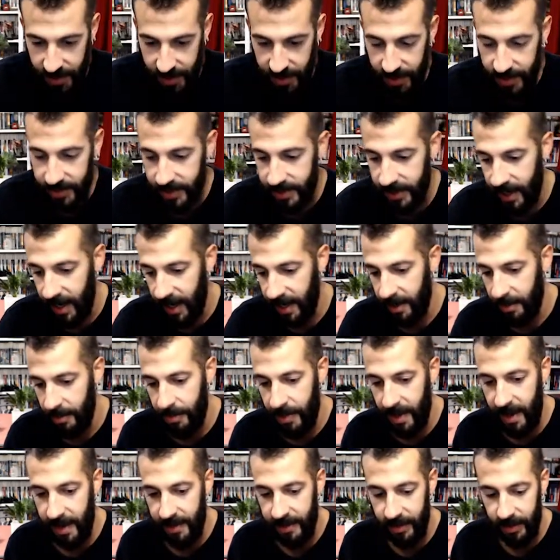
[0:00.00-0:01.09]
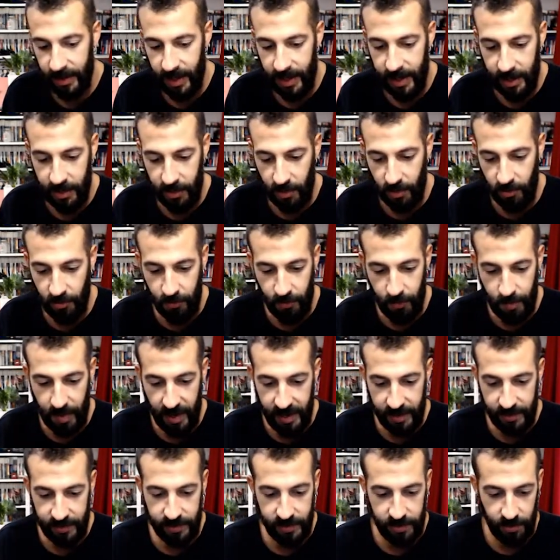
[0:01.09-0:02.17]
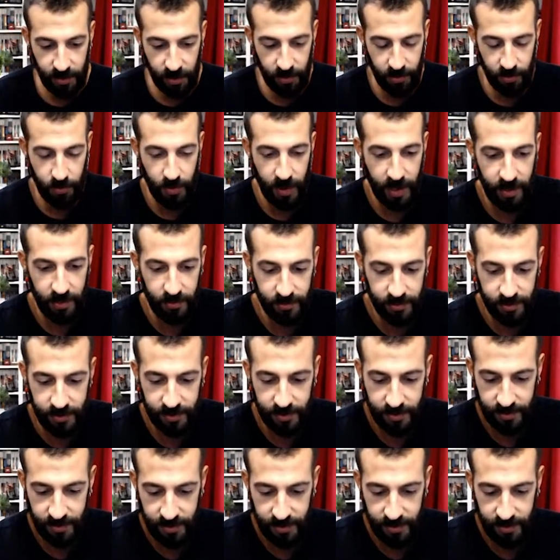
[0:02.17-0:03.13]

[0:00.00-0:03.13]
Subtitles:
It's got a bad layer of paint all around.